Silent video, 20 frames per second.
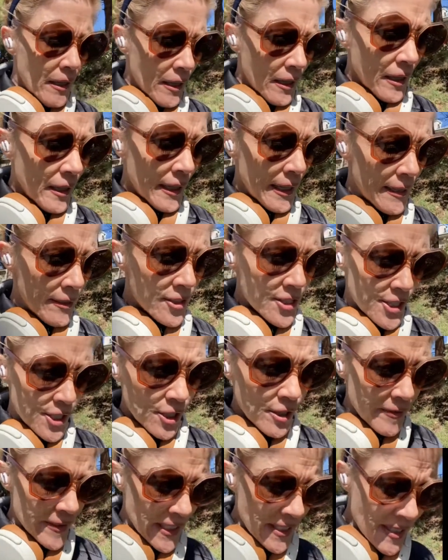in
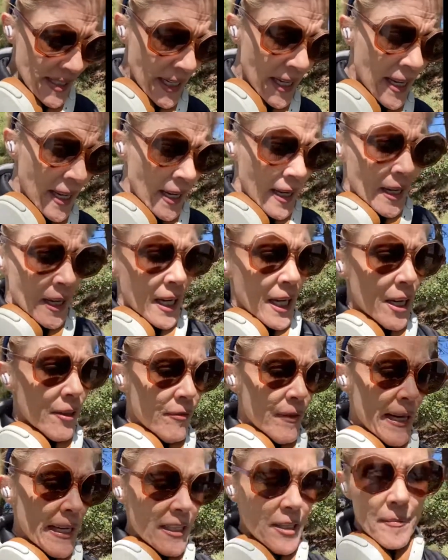service of
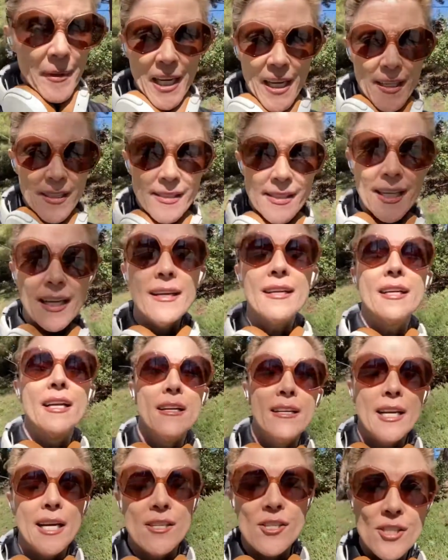randomized
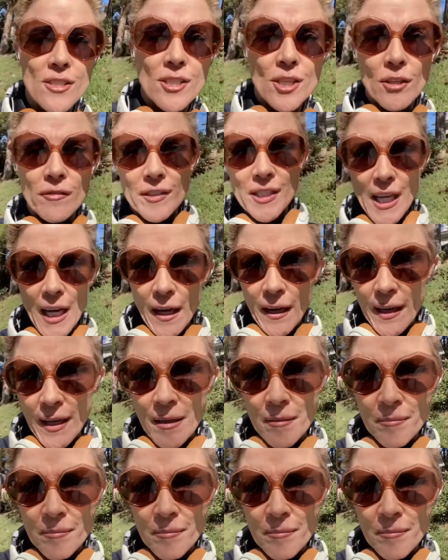concussions over time,